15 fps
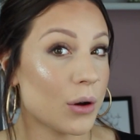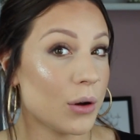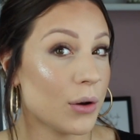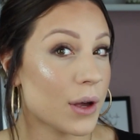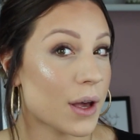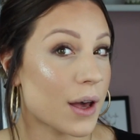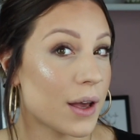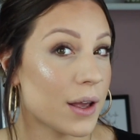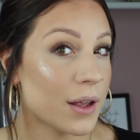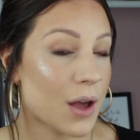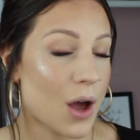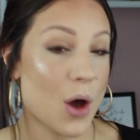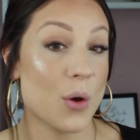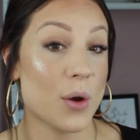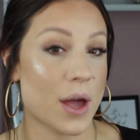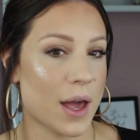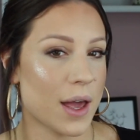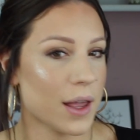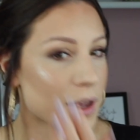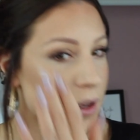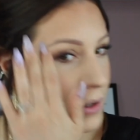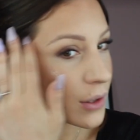Okay,
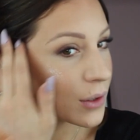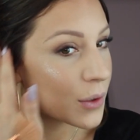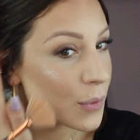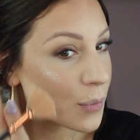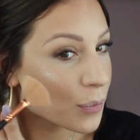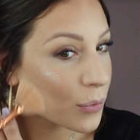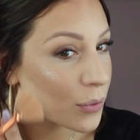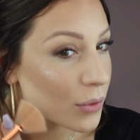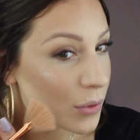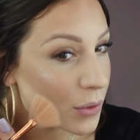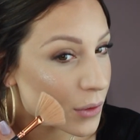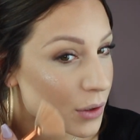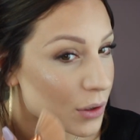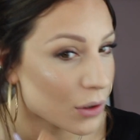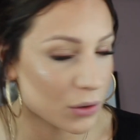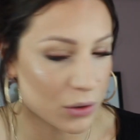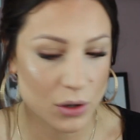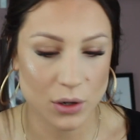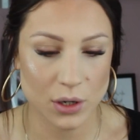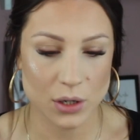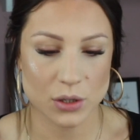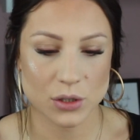okay. Oh
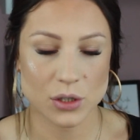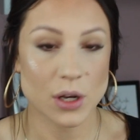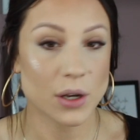god, it looks